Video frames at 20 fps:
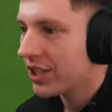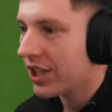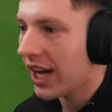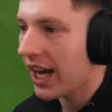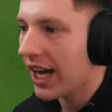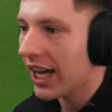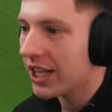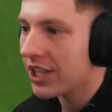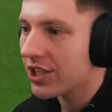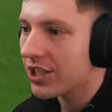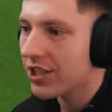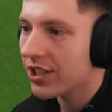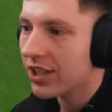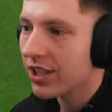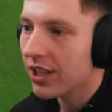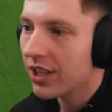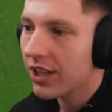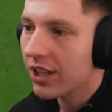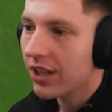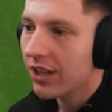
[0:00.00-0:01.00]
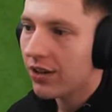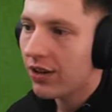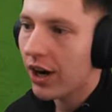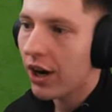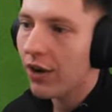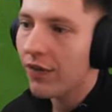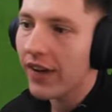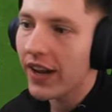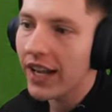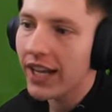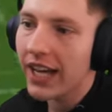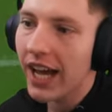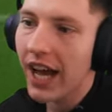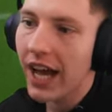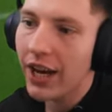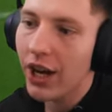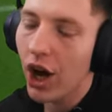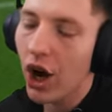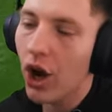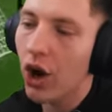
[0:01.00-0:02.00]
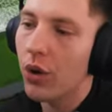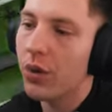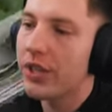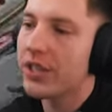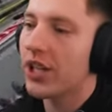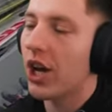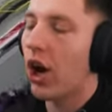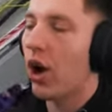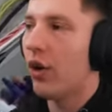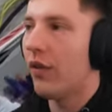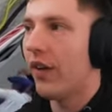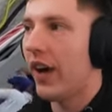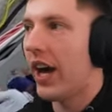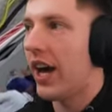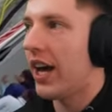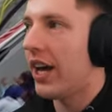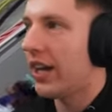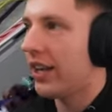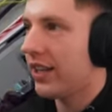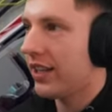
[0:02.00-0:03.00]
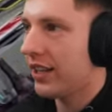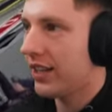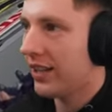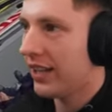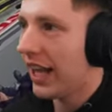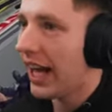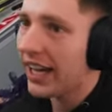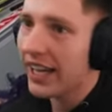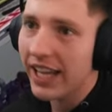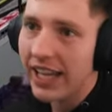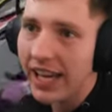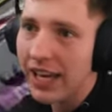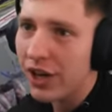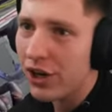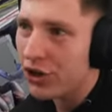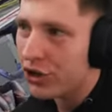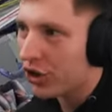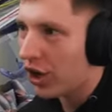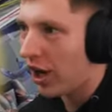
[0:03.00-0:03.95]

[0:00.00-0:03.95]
Chance. Rayo Vallecano, it's over. Lucky, any